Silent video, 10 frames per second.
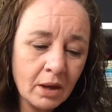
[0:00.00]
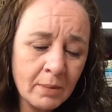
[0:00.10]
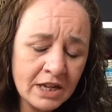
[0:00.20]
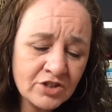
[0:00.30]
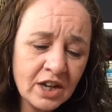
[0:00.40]

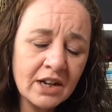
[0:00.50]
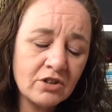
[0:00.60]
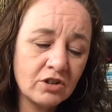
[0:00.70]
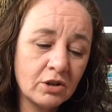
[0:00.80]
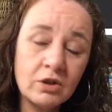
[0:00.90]
My
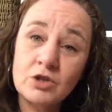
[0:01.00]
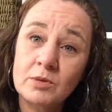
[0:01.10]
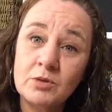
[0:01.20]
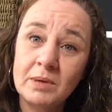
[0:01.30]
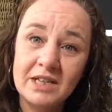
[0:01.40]
second
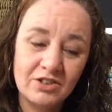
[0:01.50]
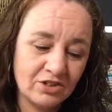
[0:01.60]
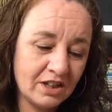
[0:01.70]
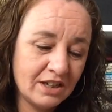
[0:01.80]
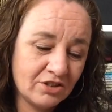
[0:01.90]
Christmas
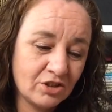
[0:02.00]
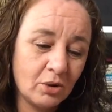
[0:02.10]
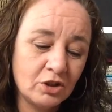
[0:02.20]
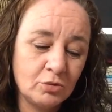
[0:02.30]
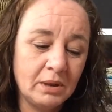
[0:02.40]
piece is
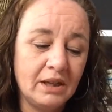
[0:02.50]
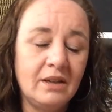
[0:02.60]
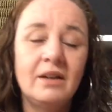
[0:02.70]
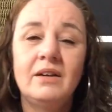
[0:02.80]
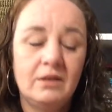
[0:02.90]
going to
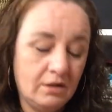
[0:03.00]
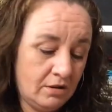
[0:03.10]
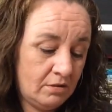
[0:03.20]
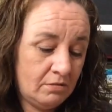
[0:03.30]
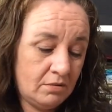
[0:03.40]
be
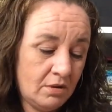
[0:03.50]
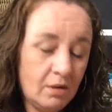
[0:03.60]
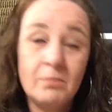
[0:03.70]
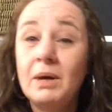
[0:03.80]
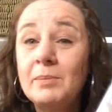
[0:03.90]

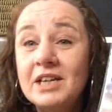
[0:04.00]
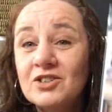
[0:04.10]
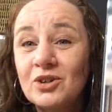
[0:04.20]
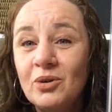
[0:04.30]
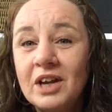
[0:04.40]
Baby
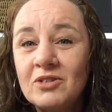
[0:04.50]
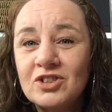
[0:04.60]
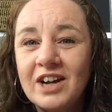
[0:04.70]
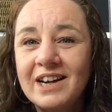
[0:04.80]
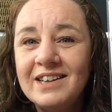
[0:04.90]
It's Cold
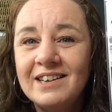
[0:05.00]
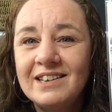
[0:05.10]
Outside